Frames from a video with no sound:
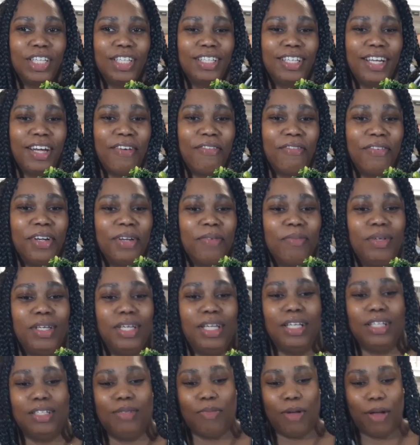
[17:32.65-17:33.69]
direct me.
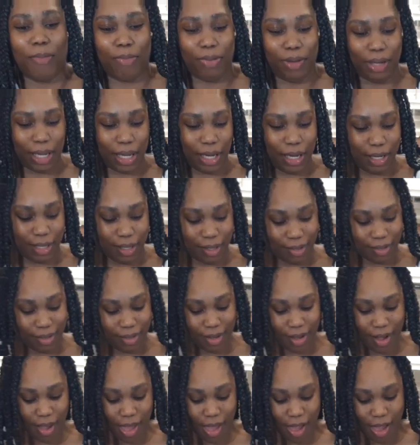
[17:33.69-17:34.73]
That's my plating.
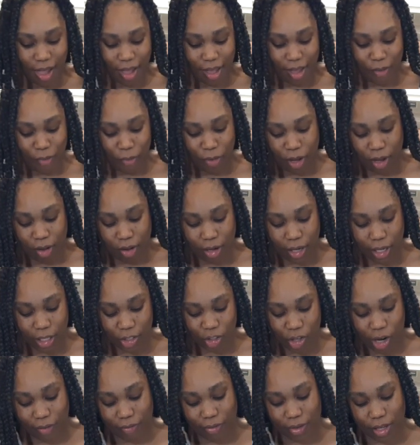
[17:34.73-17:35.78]
And we're going to let
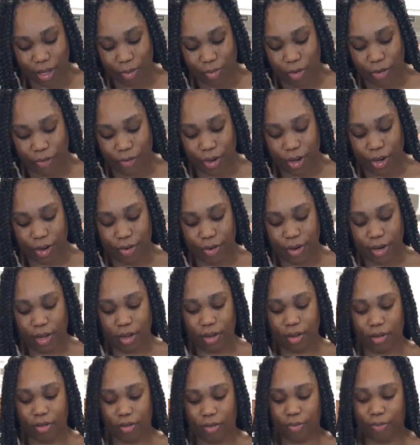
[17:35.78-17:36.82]
Travis come over here
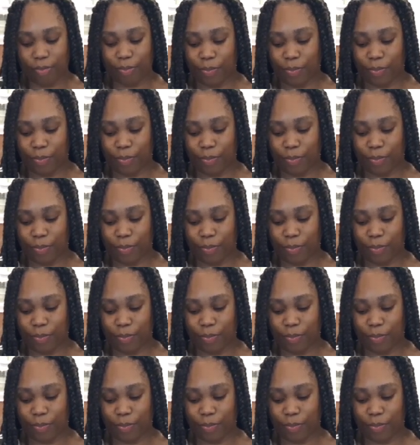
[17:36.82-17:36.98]
and